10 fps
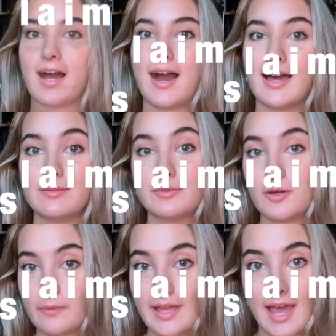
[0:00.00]
I'm no
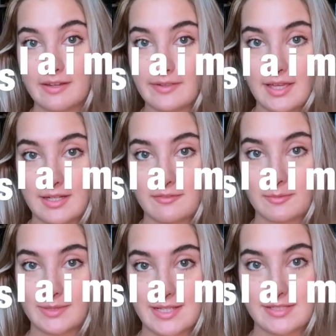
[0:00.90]
way advocating for
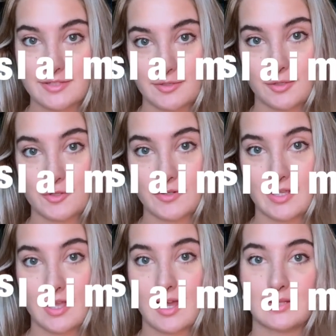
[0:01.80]
plastic
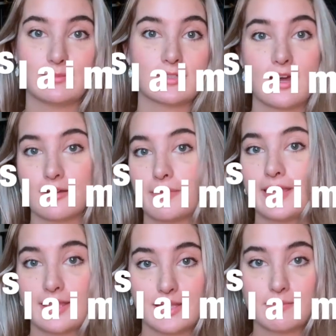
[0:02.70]
surgery. I'm not by
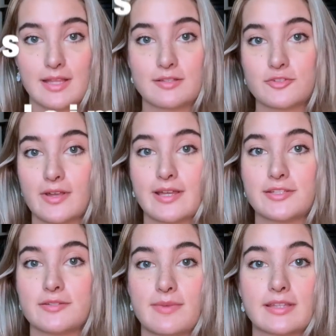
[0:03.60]
any means trying
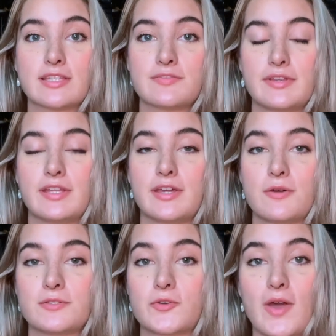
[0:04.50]
to make this video
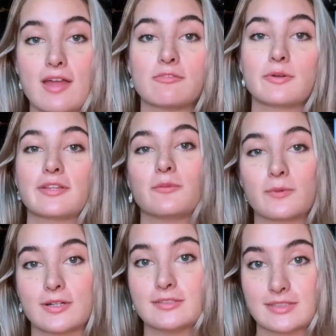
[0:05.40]
so everyone in the
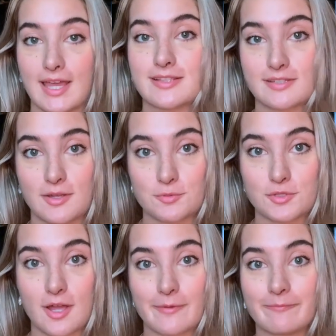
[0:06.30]
world gets a nose
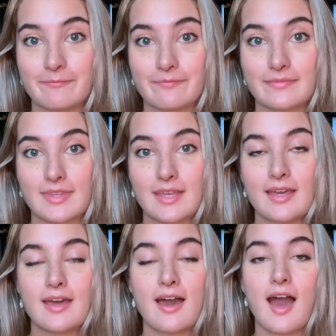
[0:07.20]
job.
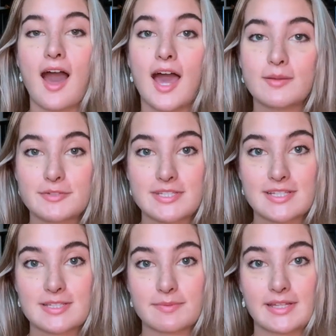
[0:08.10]
I'm just
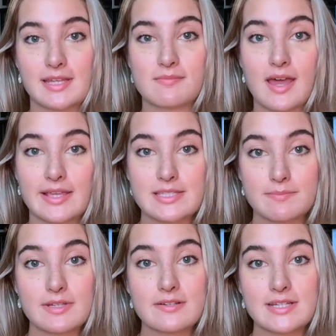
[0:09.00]
explaining my
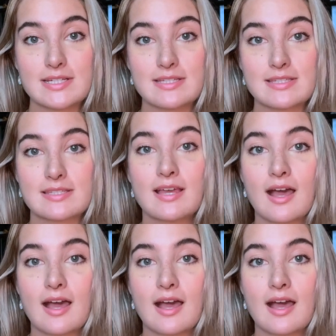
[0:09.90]
experience.